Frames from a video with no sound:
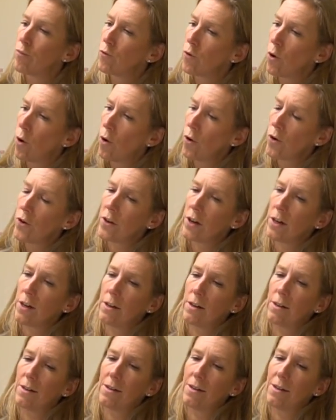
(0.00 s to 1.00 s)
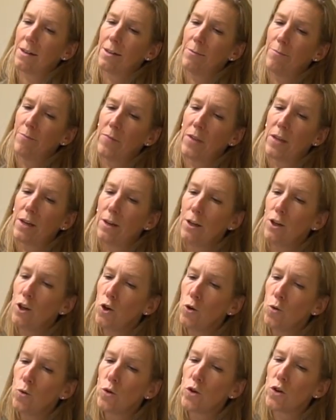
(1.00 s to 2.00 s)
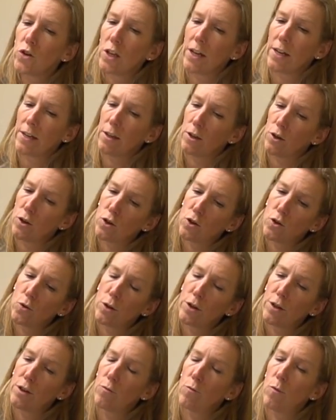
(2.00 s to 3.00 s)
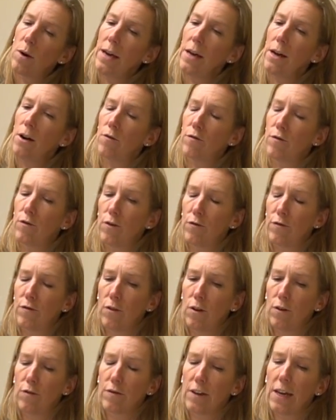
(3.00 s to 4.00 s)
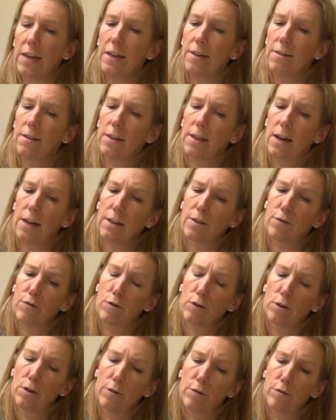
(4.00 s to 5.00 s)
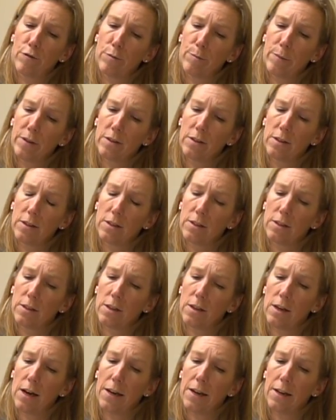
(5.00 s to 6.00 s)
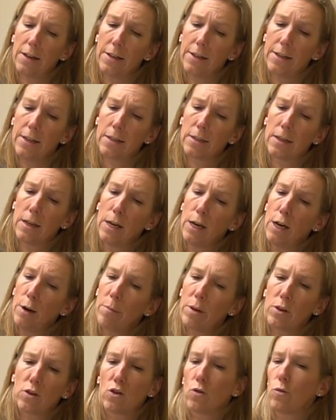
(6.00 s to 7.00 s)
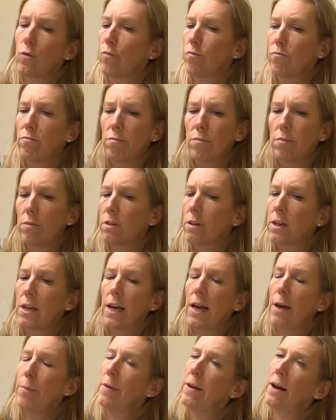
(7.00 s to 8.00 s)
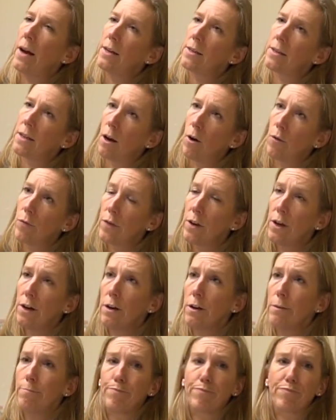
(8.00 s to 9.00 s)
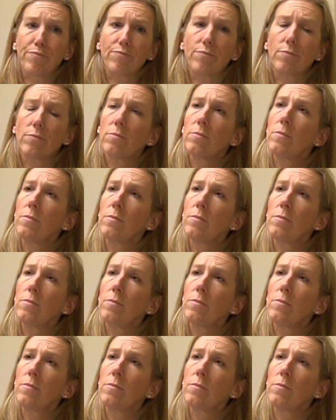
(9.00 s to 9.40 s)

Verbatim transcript: broader use, like this certain way of getting the data for business analytics. But so the APIs are out there.